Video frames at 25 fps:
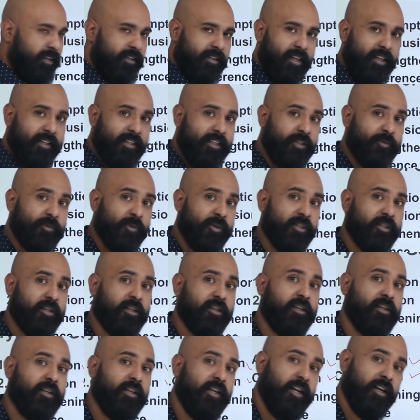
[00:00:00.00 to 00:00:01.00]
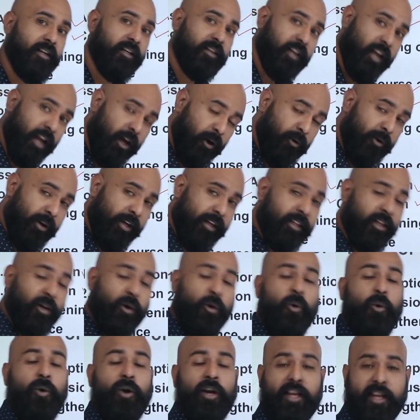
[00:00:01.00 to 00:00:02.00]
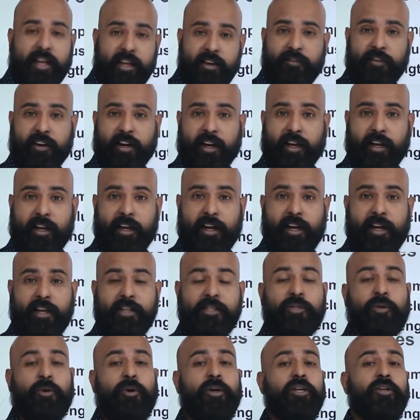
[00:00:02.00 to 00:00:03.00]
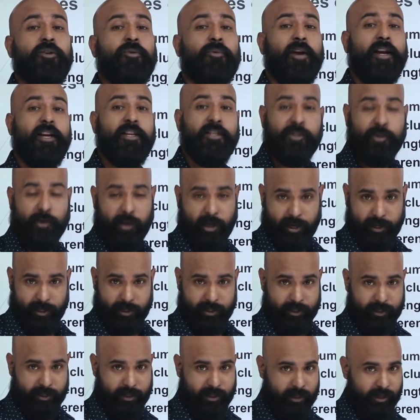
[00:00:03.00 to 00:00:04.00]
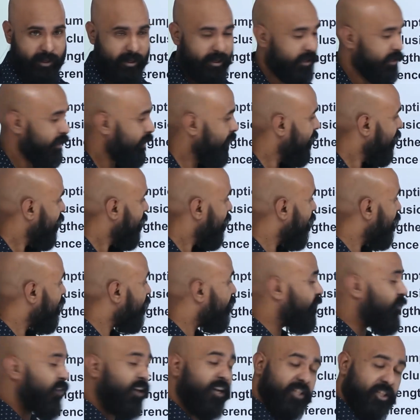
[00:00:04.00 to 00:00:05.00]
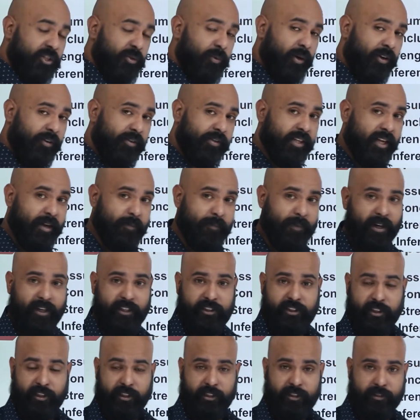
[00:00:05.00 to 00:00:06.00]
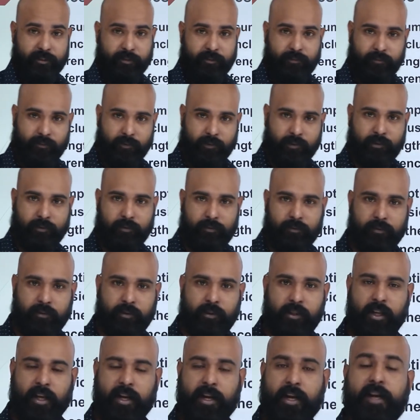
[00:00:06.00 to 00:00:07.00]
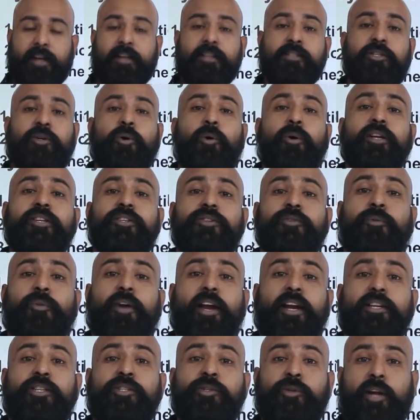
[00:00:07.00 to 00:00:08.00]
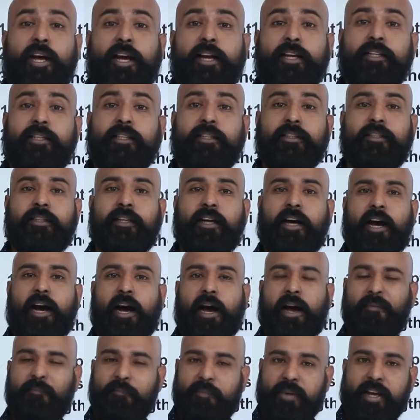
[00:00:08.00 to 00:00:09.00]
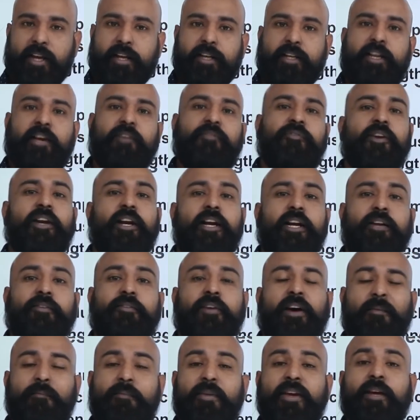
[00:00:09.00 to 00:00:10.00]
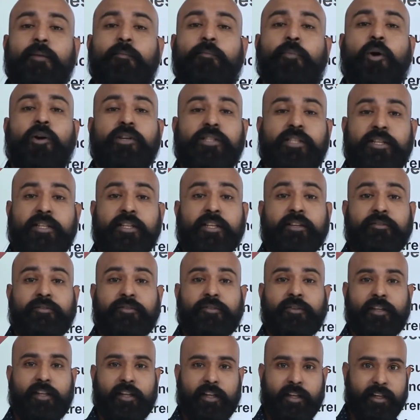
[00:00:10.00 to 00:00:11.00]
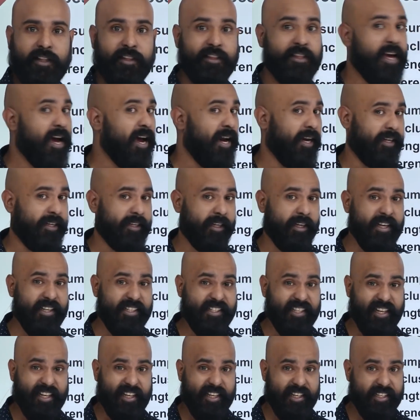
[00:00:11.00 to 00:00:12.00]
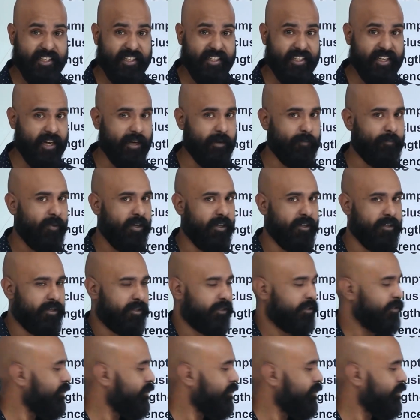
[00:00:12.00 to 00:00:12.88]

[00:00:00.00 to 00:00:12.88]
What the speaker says: since it was cloudy the whole evening, it is going to rain tonight. Now the first one which I mentioned, it is going to rain tonight. I'm being definitive, I'm being positive. That is a statement.